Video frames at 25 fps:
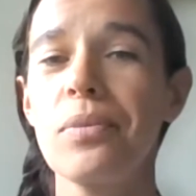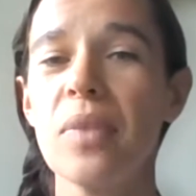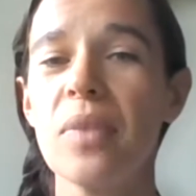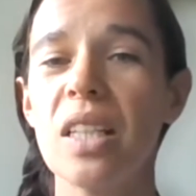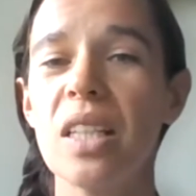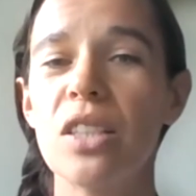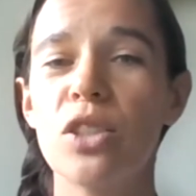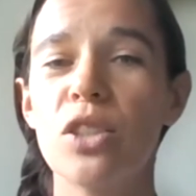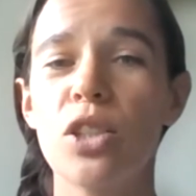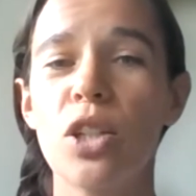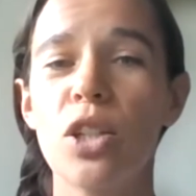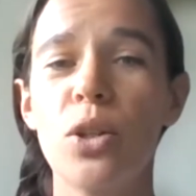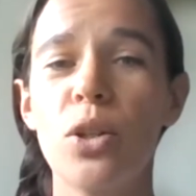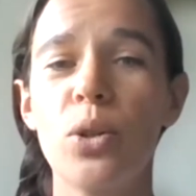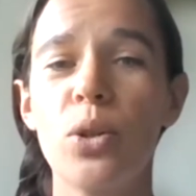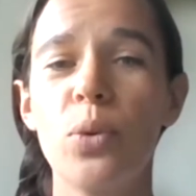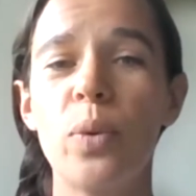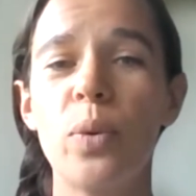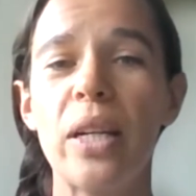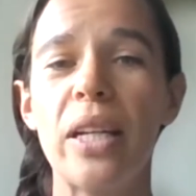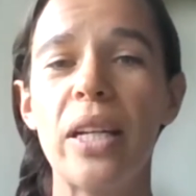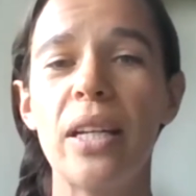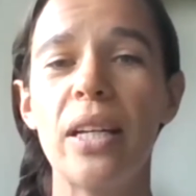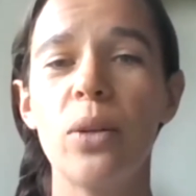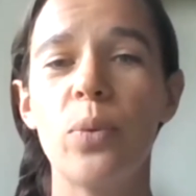so
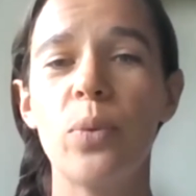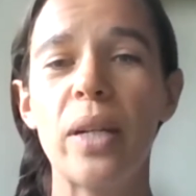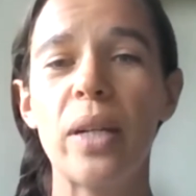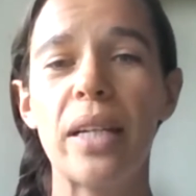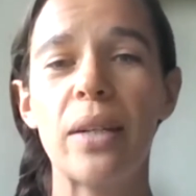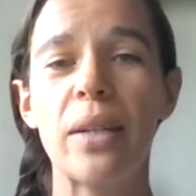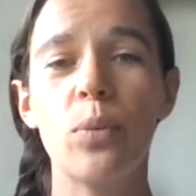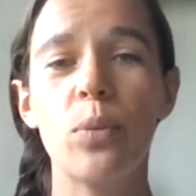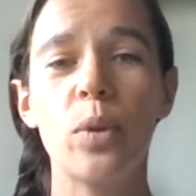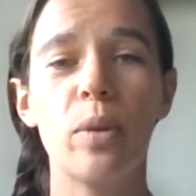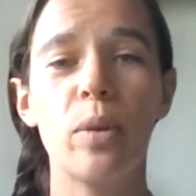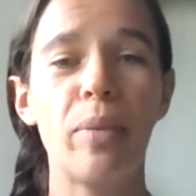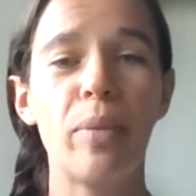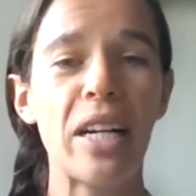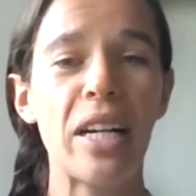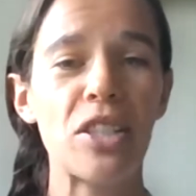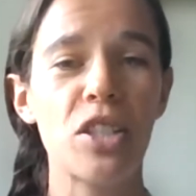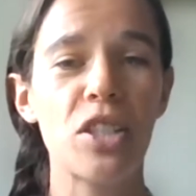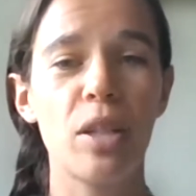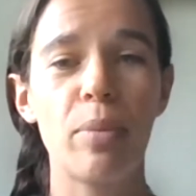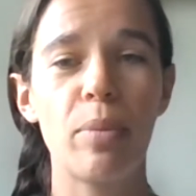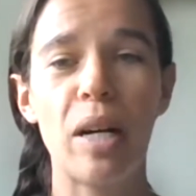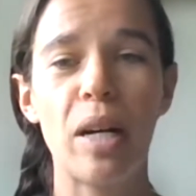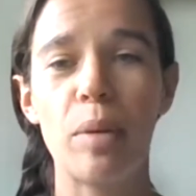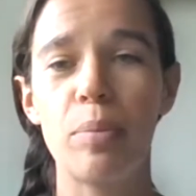we we will match
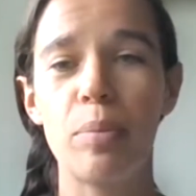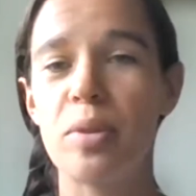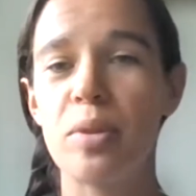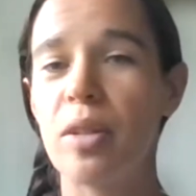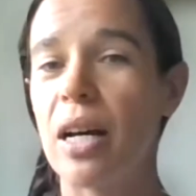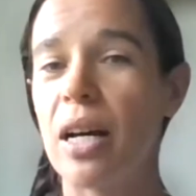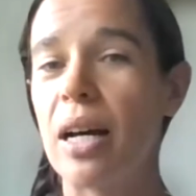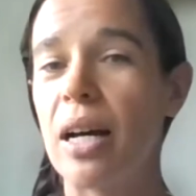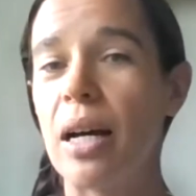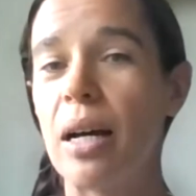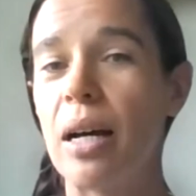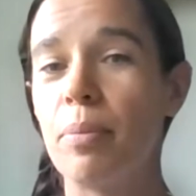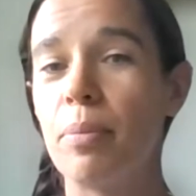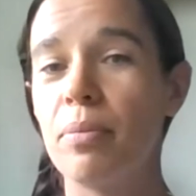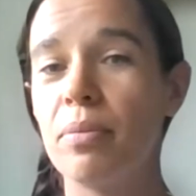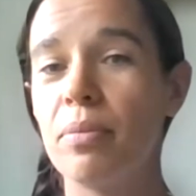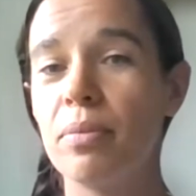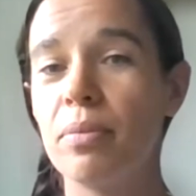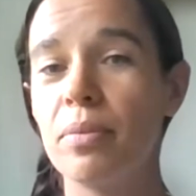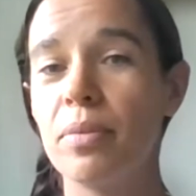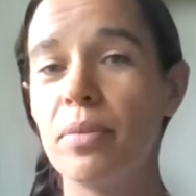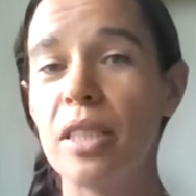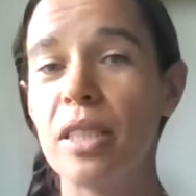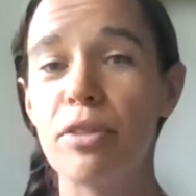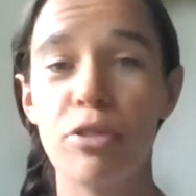them up
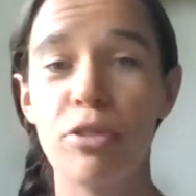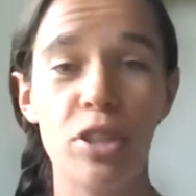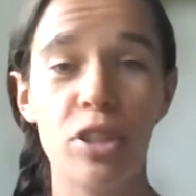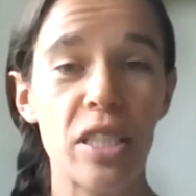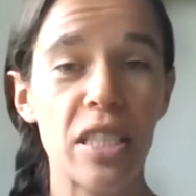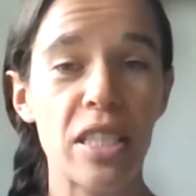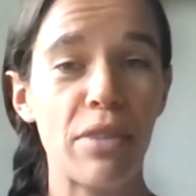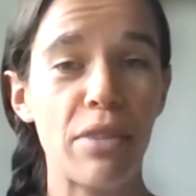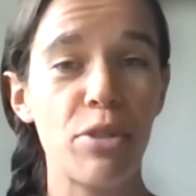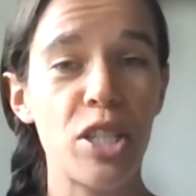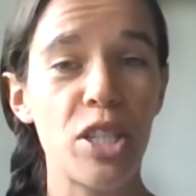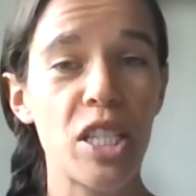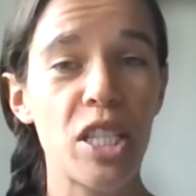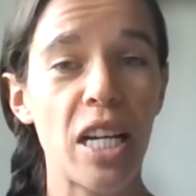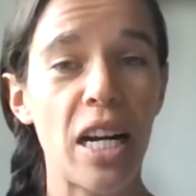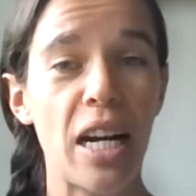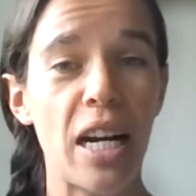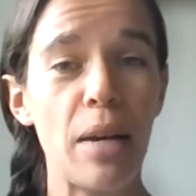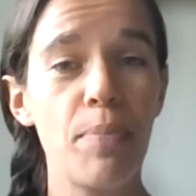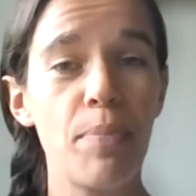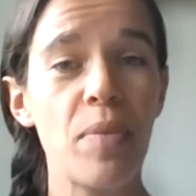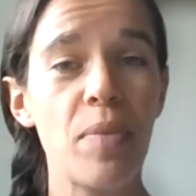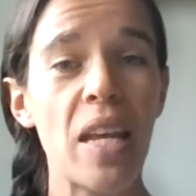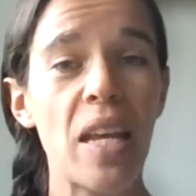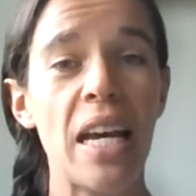um, different every
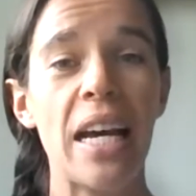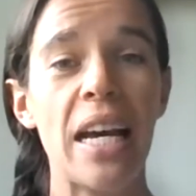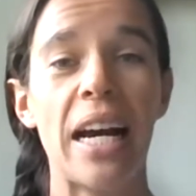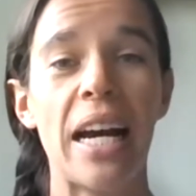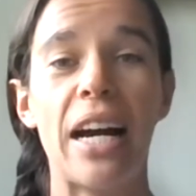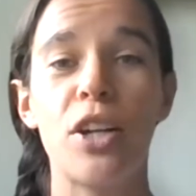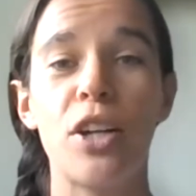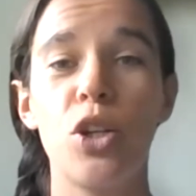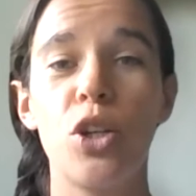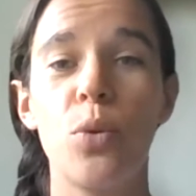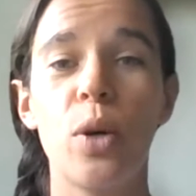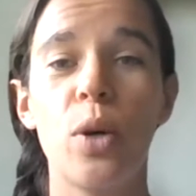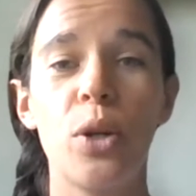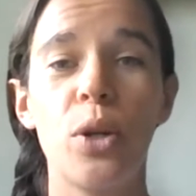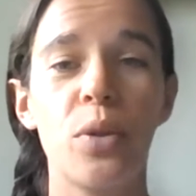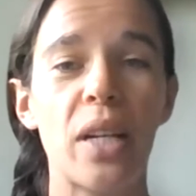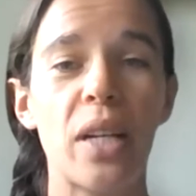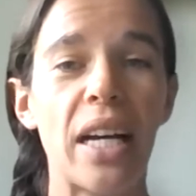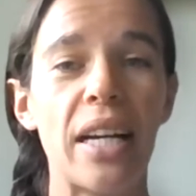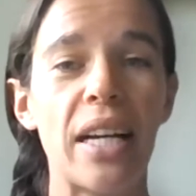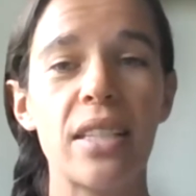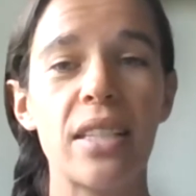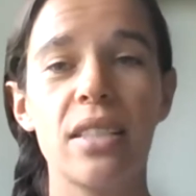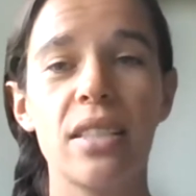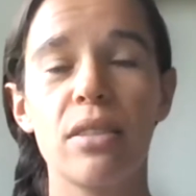time and you won't
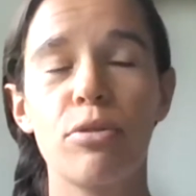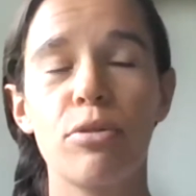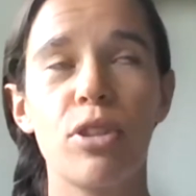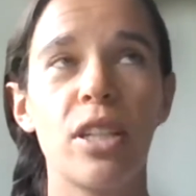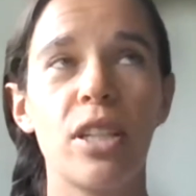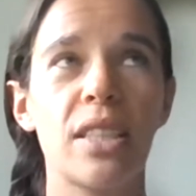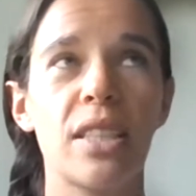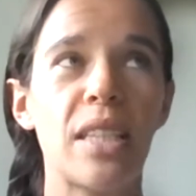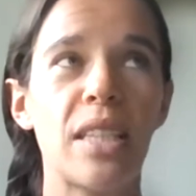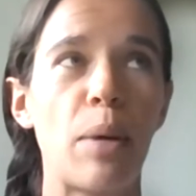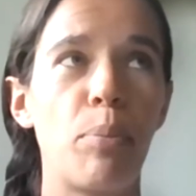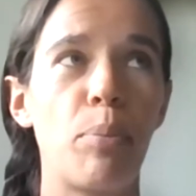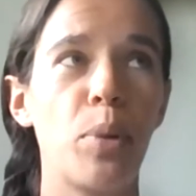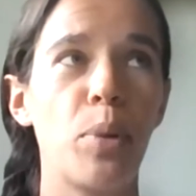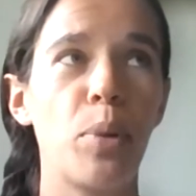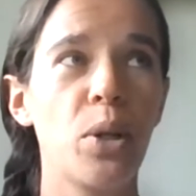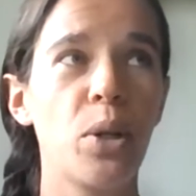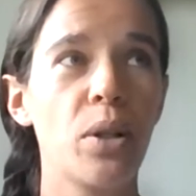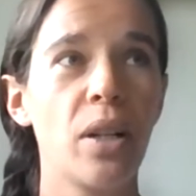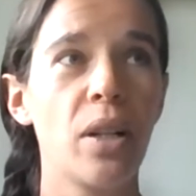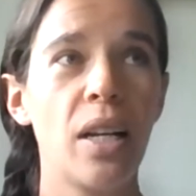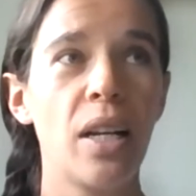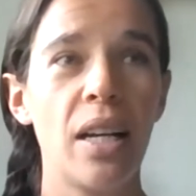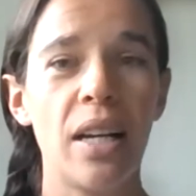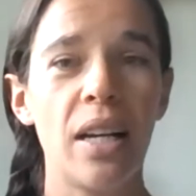get for
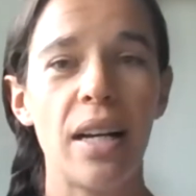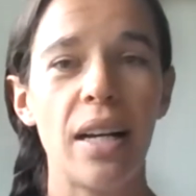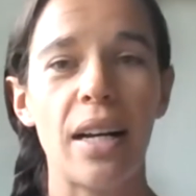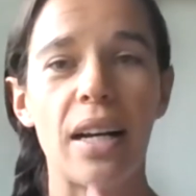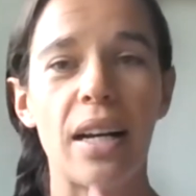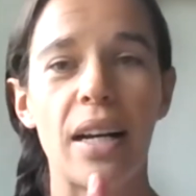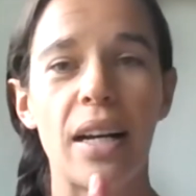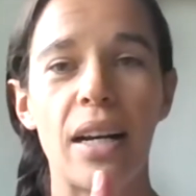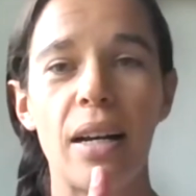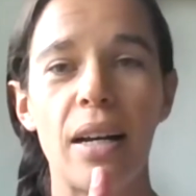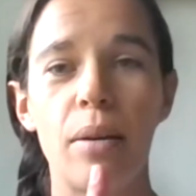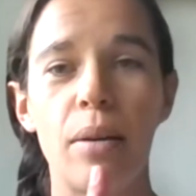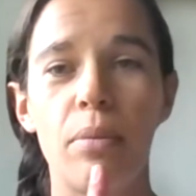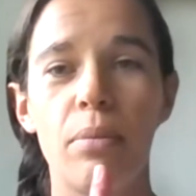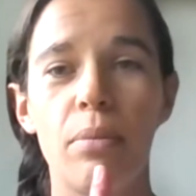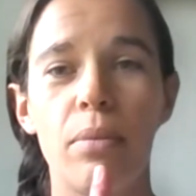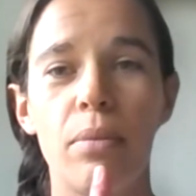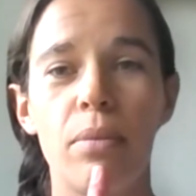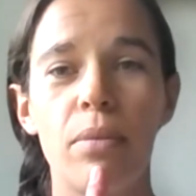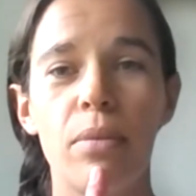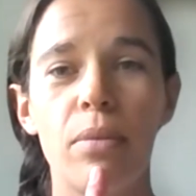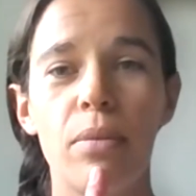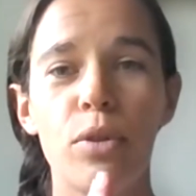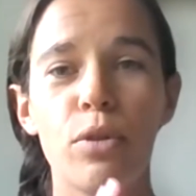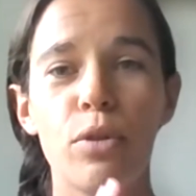example
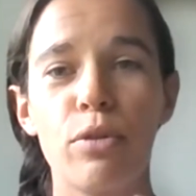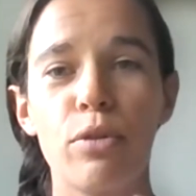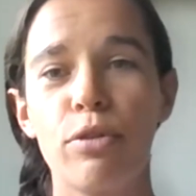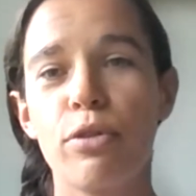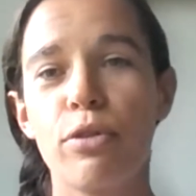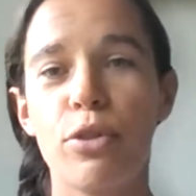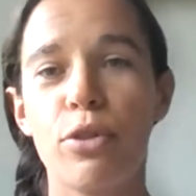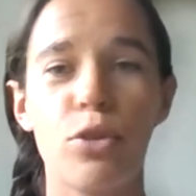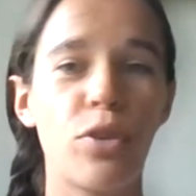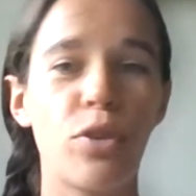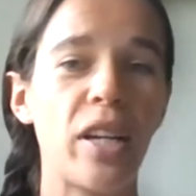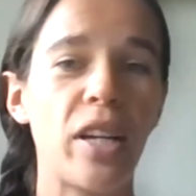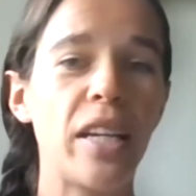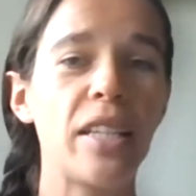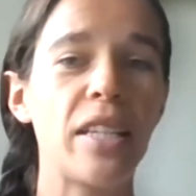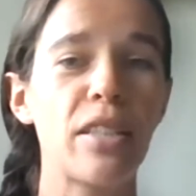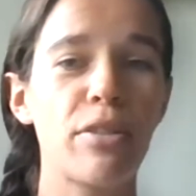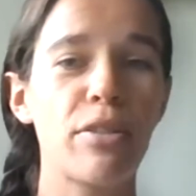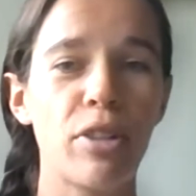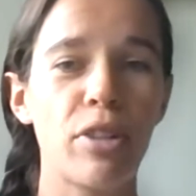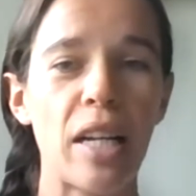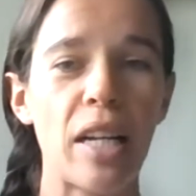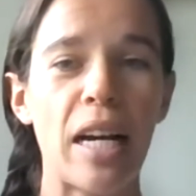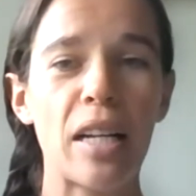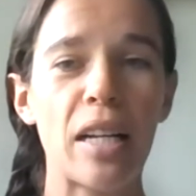um, three
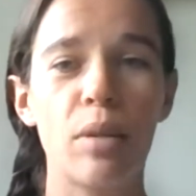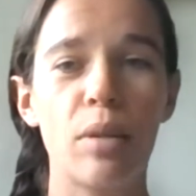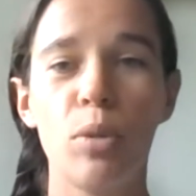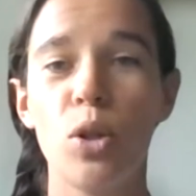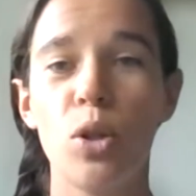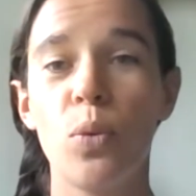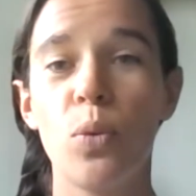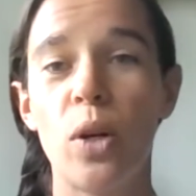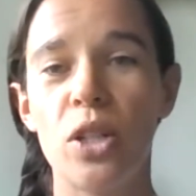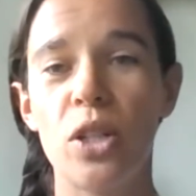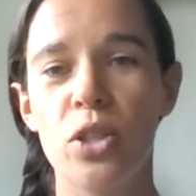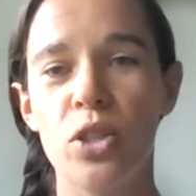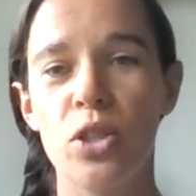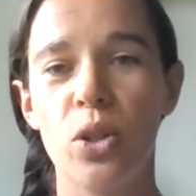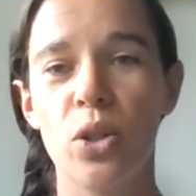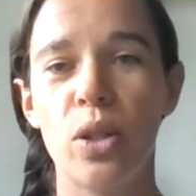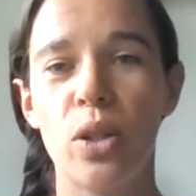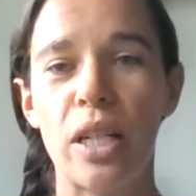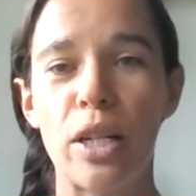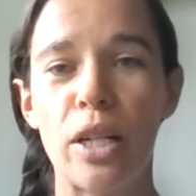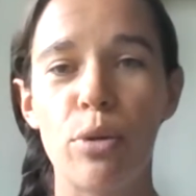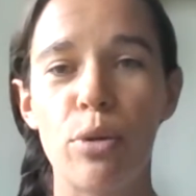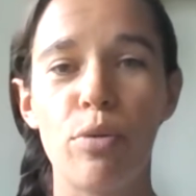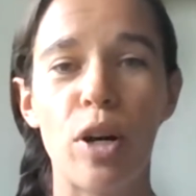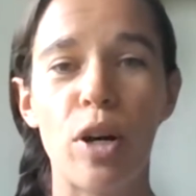different animal ones all
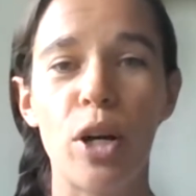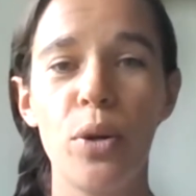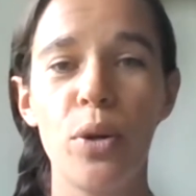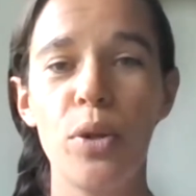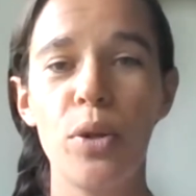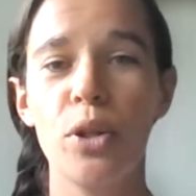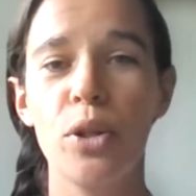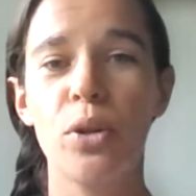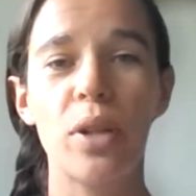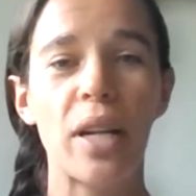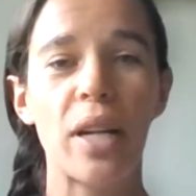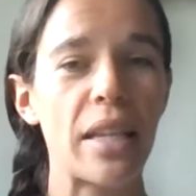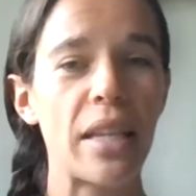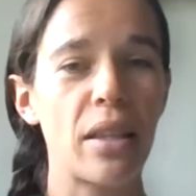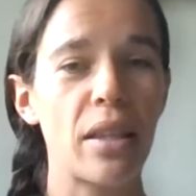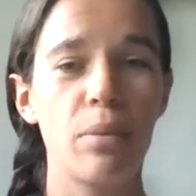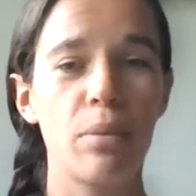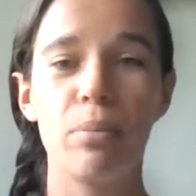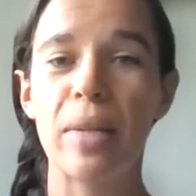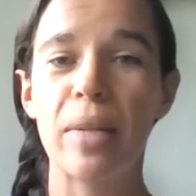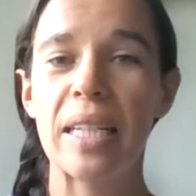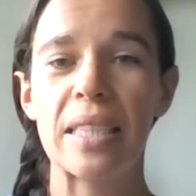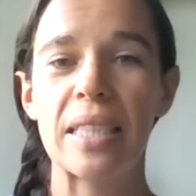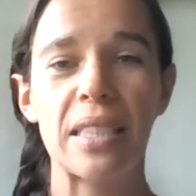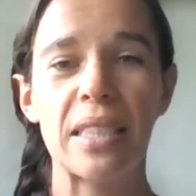in a row you'll get them
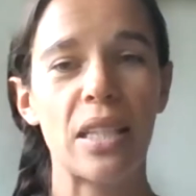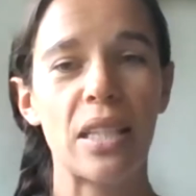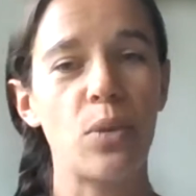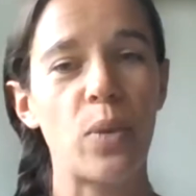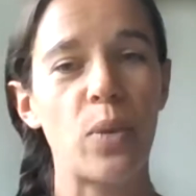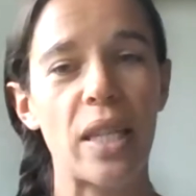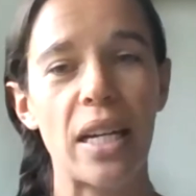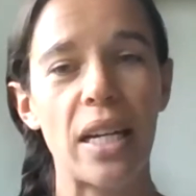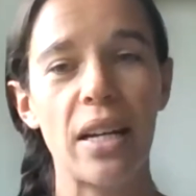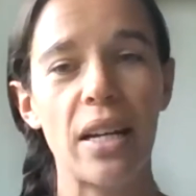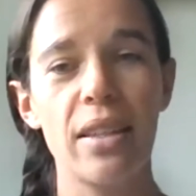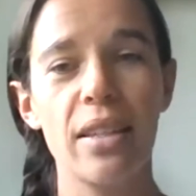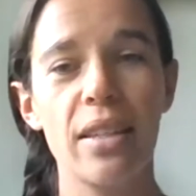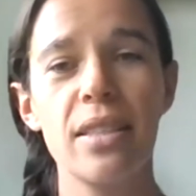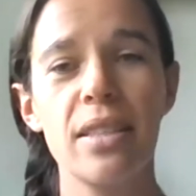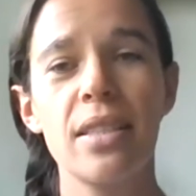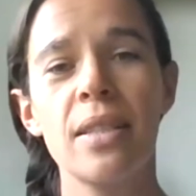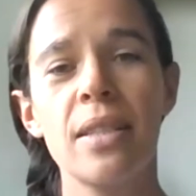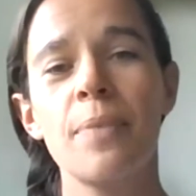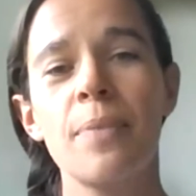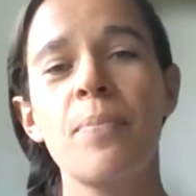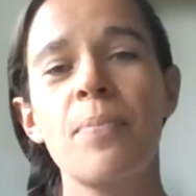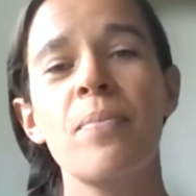mixed in with others